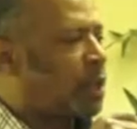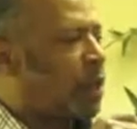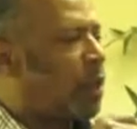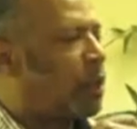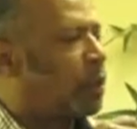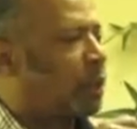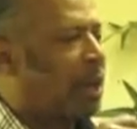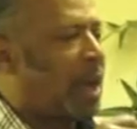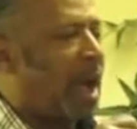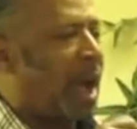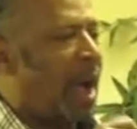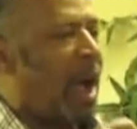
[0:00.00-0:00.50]

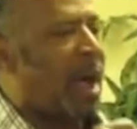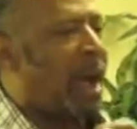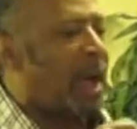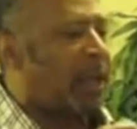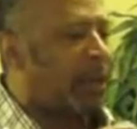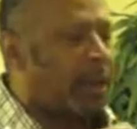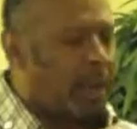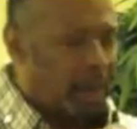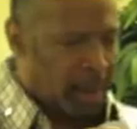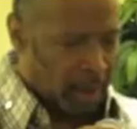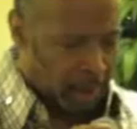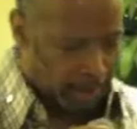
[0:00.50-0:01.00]
told
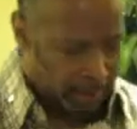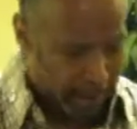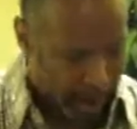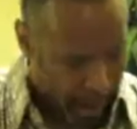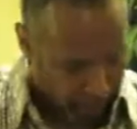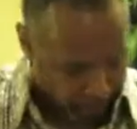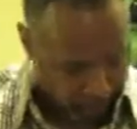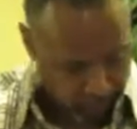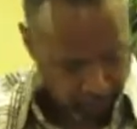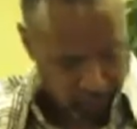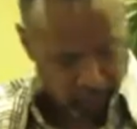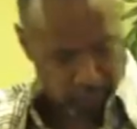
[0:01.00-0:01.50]
God
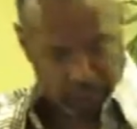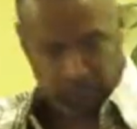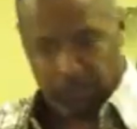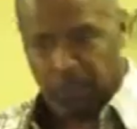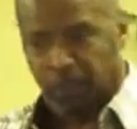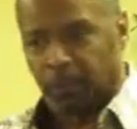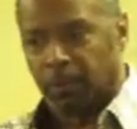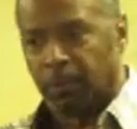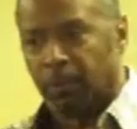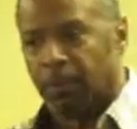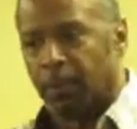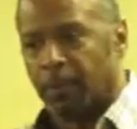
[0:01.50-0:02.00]
about
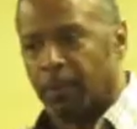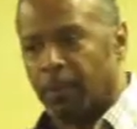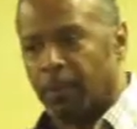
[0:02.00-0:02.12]
you.